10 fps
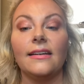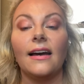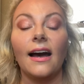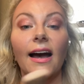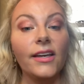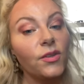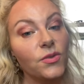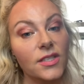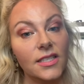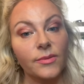I use
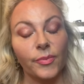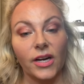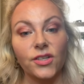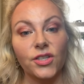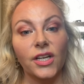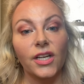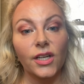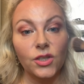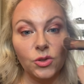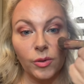this brush
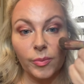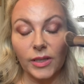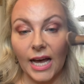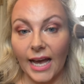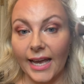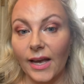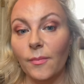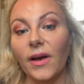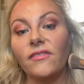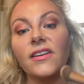to apply
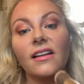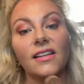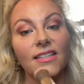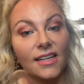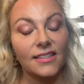my Vanilla Dust